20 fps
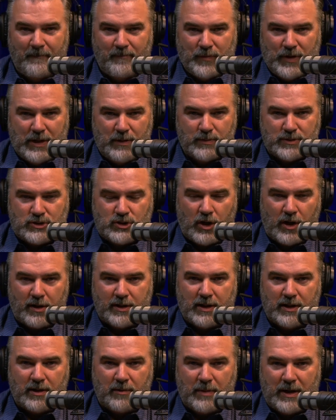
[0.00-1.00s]
He was
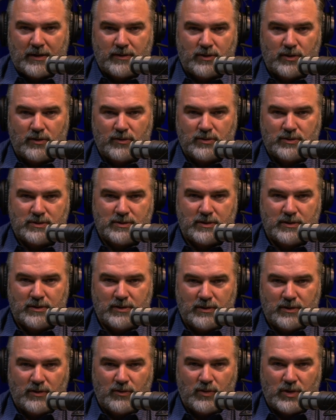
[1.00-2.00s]
talking about those,
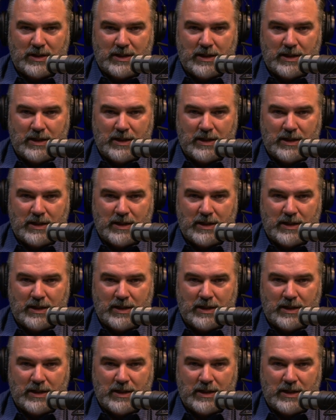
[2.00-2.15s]
you know,